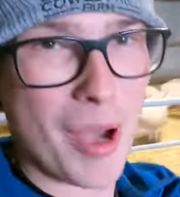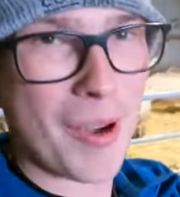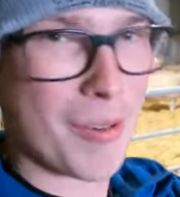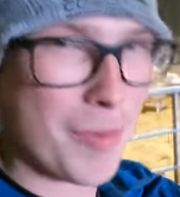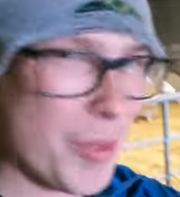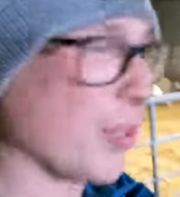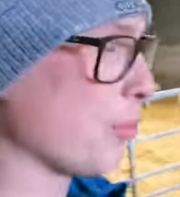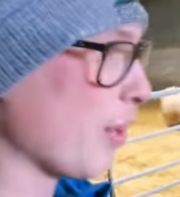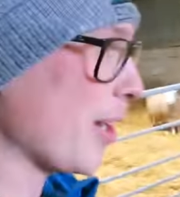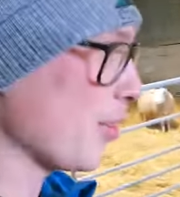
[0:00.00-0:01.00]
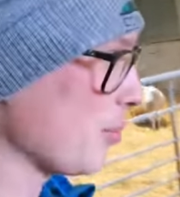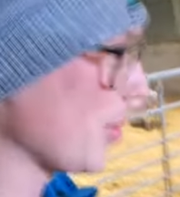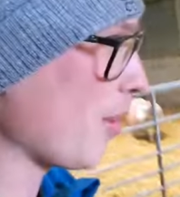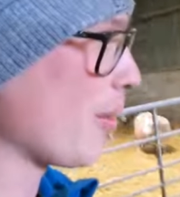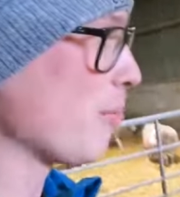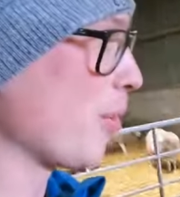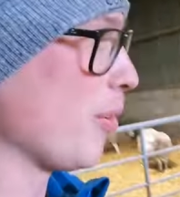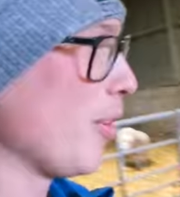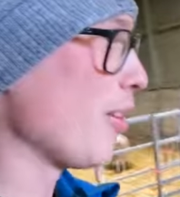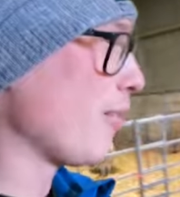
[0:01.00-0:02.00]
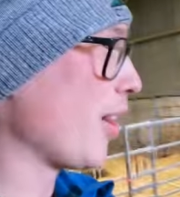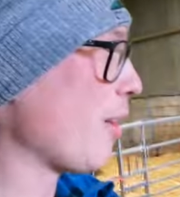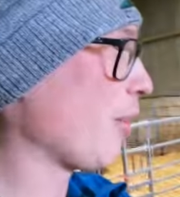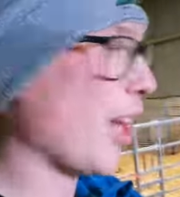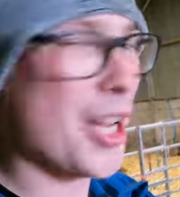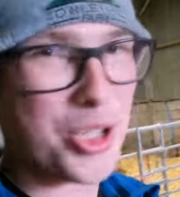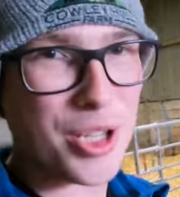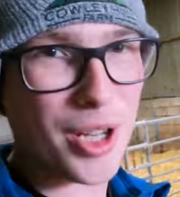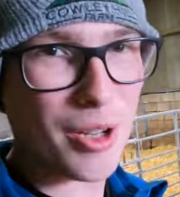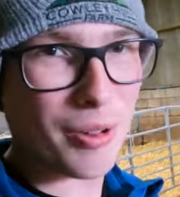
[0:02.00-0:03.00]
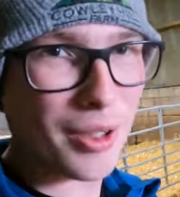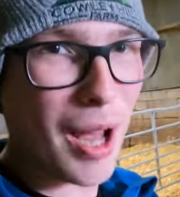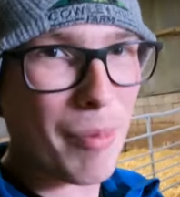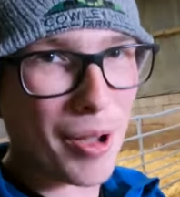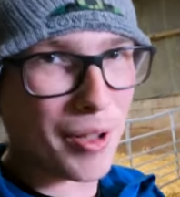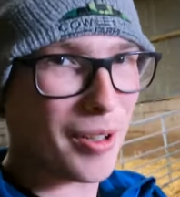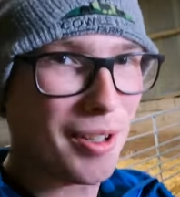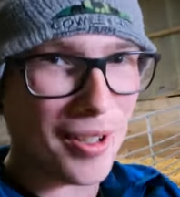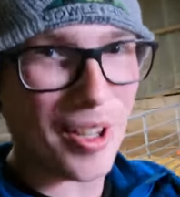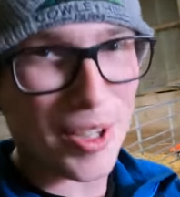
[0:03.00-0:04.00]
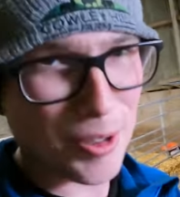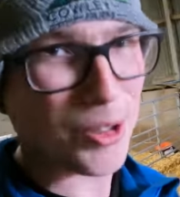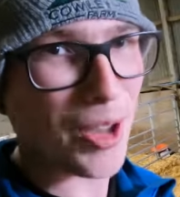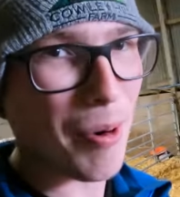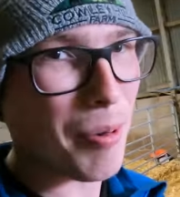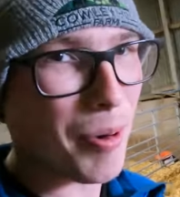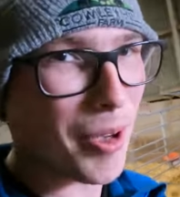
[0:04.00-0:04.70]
out. We'll explain as we go on, but for now we'll catch the ewe, llama, you'll see how it